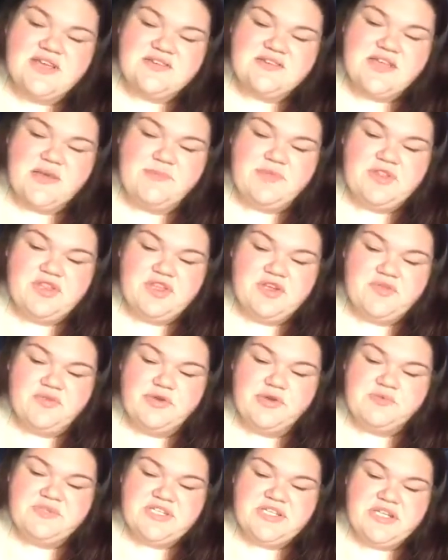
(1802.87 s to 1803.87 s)
up in the
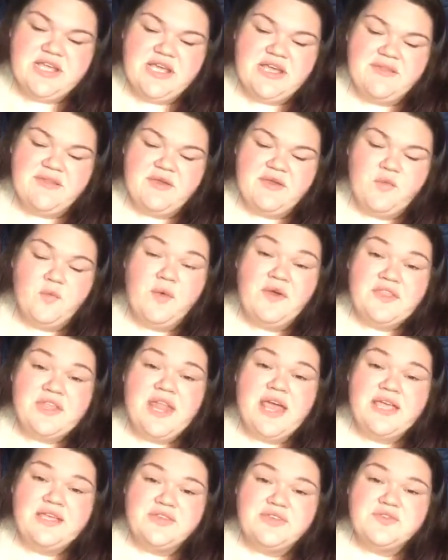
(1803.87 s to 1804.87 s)
group today, that one that
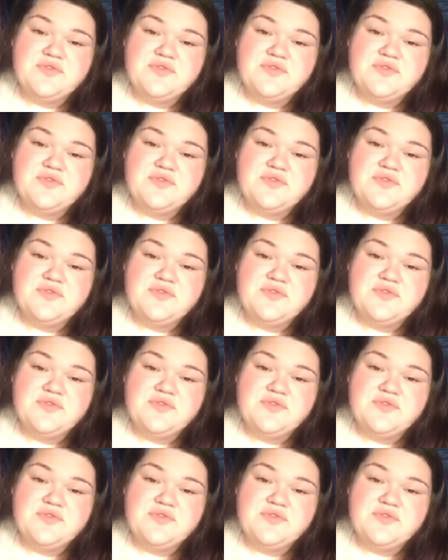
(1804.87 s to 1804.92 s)
I